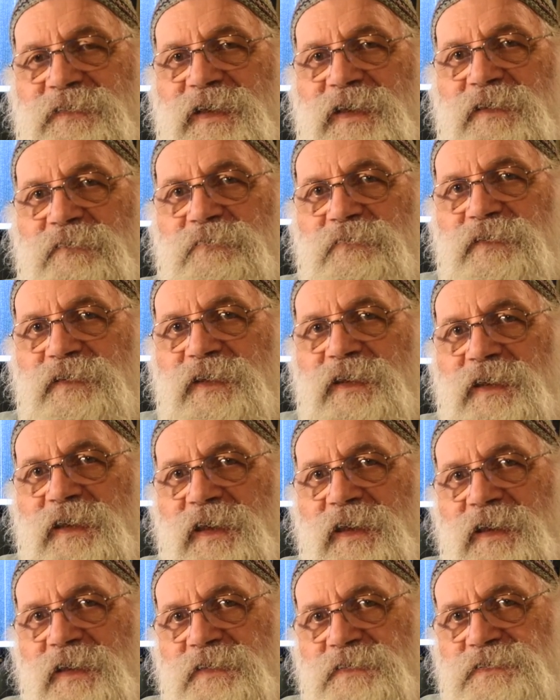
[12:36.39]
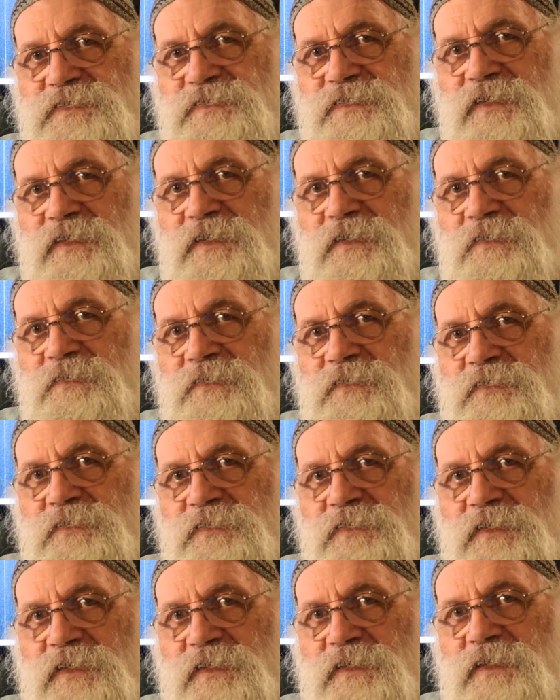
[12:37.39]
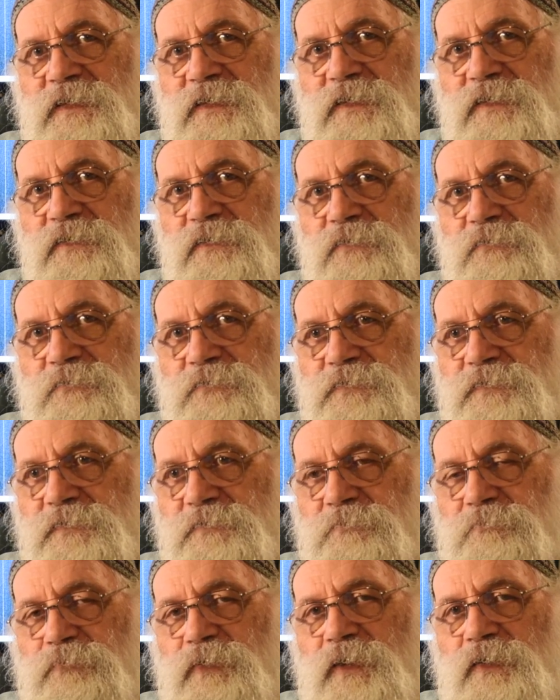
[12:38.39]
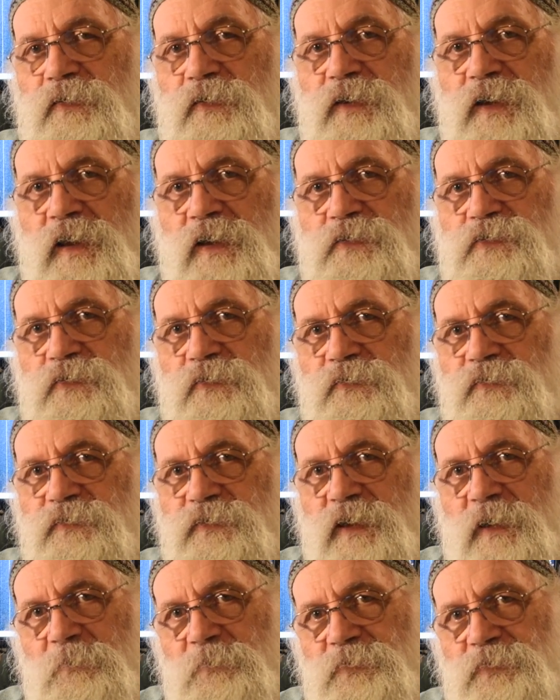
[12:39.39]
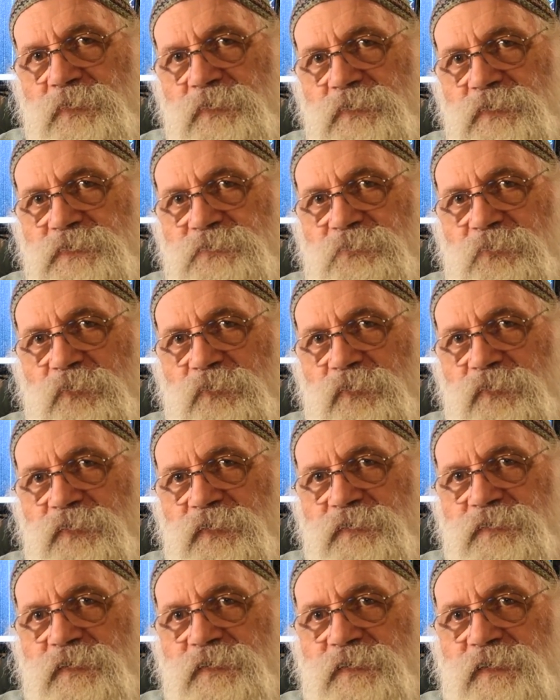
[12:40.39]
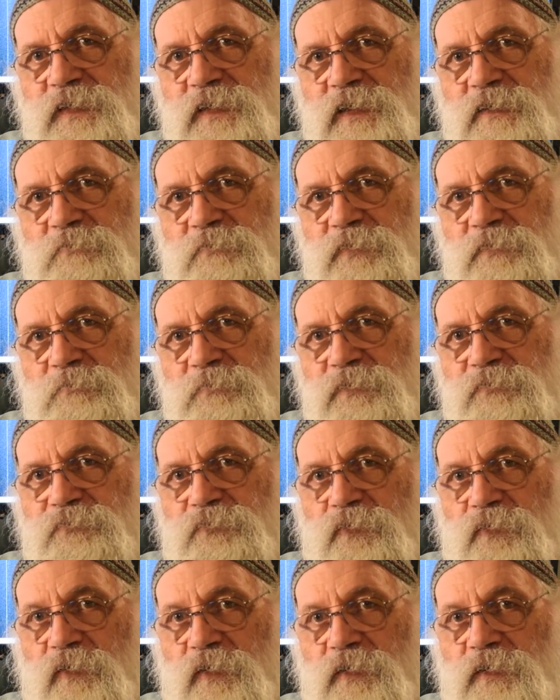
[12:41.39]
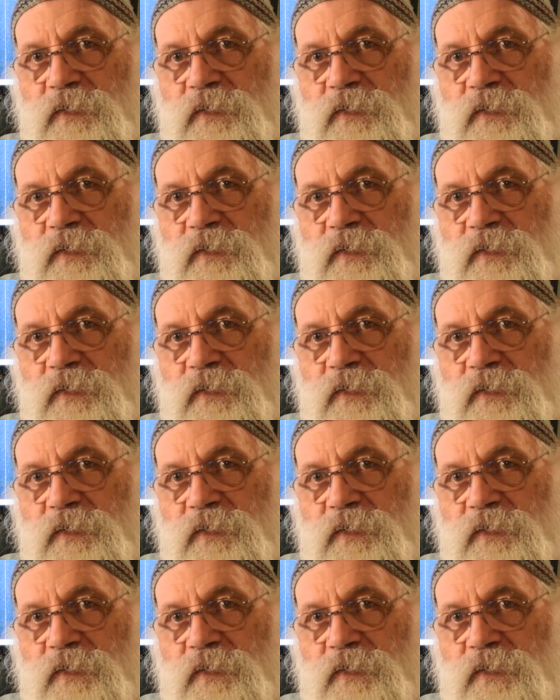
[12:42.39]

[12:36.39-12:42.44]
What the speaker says: that really adds a kind of preternatural depth to this photo that didn't have it before.